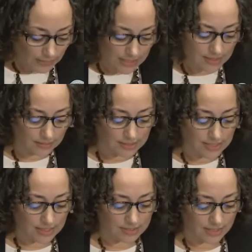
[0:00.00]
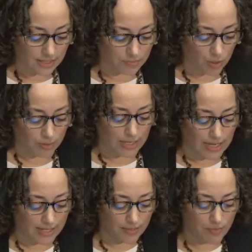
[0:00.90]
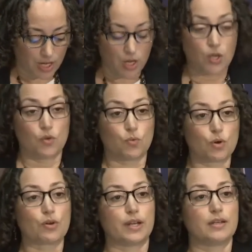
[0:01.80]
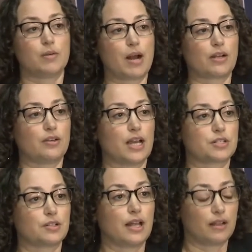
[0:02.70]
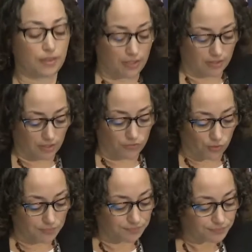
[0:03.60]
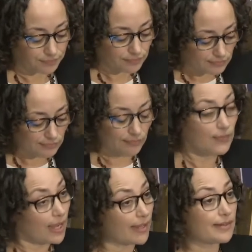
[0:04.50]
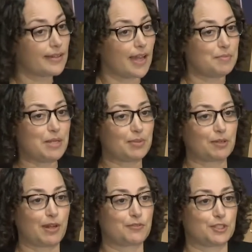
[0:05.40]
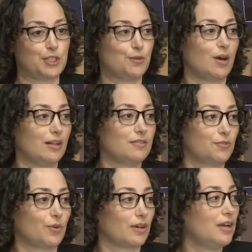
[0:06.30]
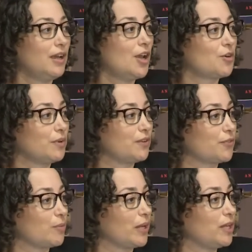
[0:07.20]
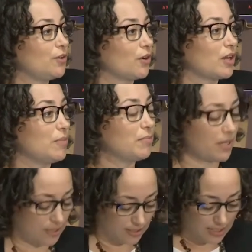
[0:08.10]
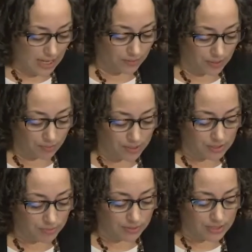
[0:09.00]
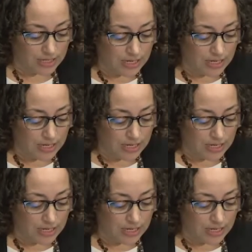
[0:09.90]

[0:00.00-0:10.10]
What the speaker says: As I'll discuss in a moment, I am worried about our national health, therefore, and I'm deeply grateful to you all for reaffirming your commitment to equity principles.